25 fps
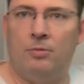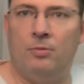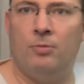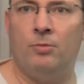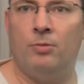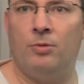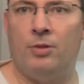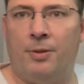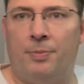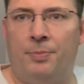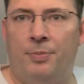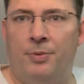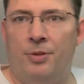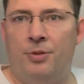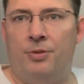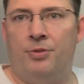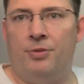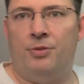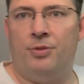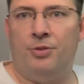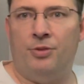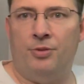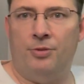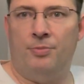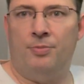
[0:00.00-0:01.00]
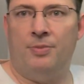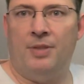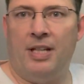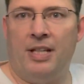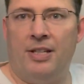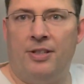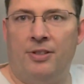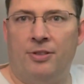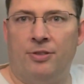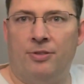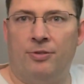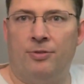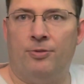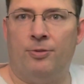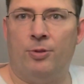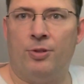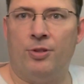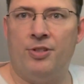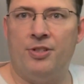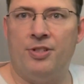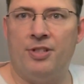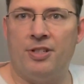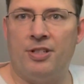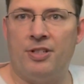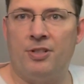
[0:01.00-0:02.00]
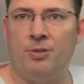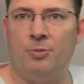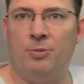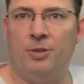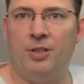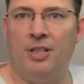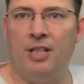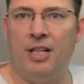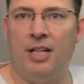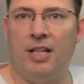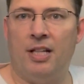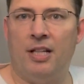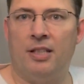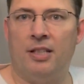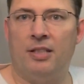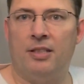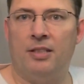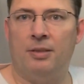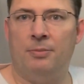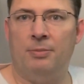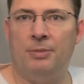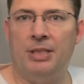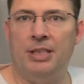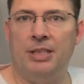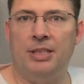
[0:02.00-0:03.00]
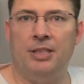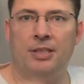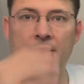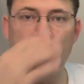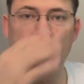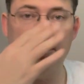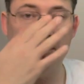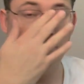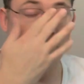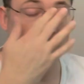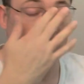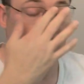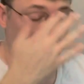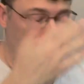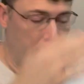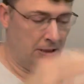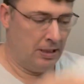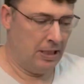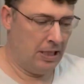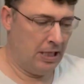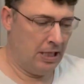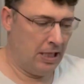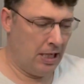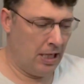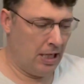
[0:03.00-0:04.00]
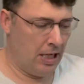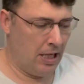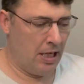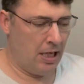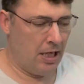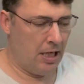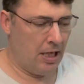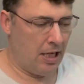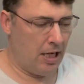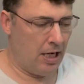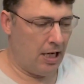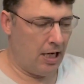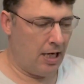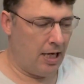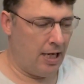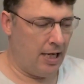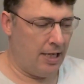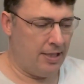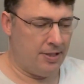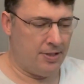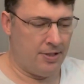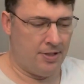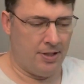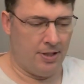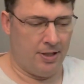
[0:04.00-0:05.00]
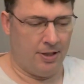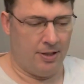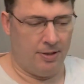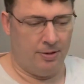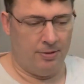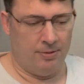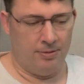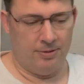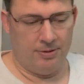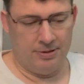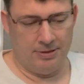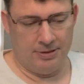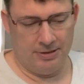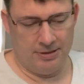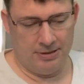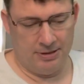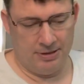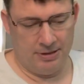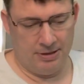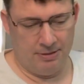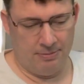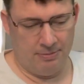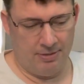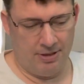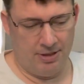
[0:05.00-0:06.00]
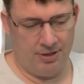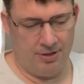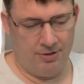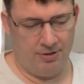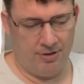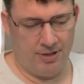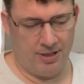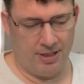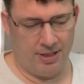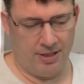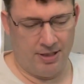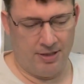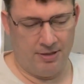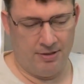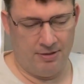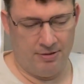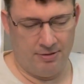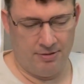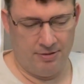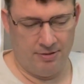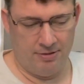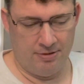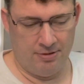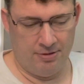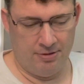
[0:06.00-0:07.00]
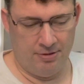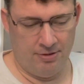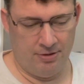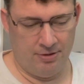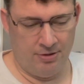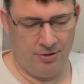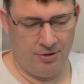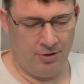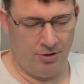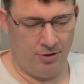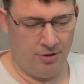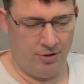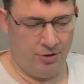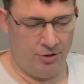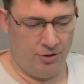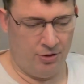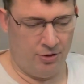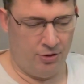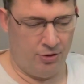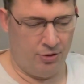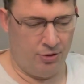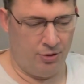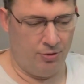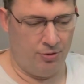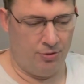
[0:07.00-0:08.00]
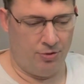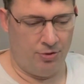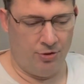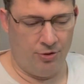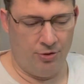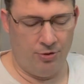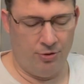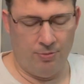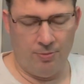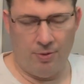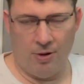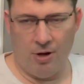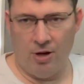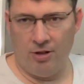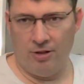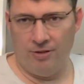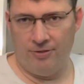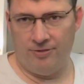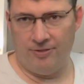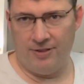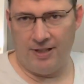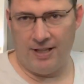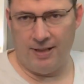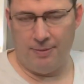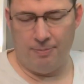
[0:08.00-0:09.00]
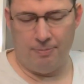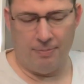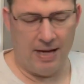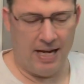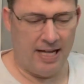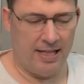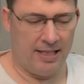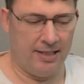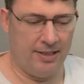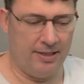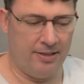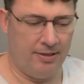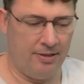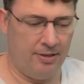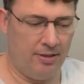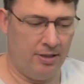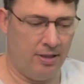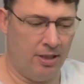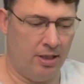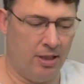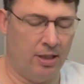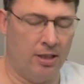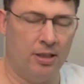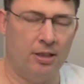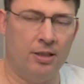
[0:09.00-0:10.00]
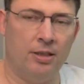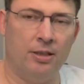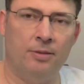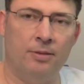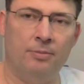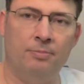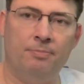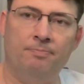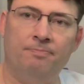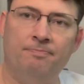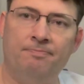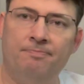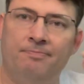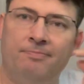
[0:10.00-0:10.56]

What up, YouTube? Daniel 4619 coming here. All right, so I'm gonna do the YouTube Hall of Fame ballot. I'm